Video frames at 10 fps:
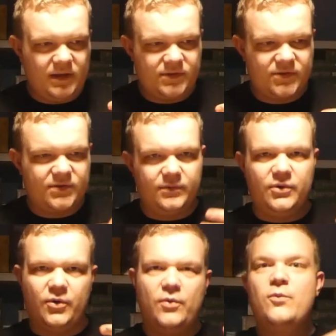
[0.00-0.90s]
so,
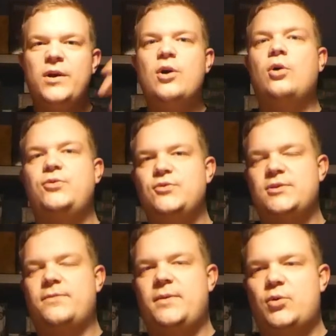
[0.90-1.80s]
you know, we all do
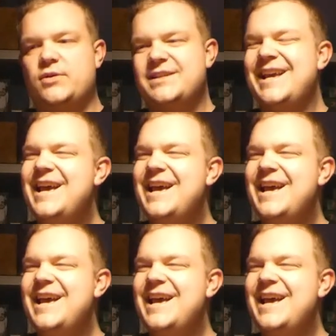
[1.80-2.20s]
something birds.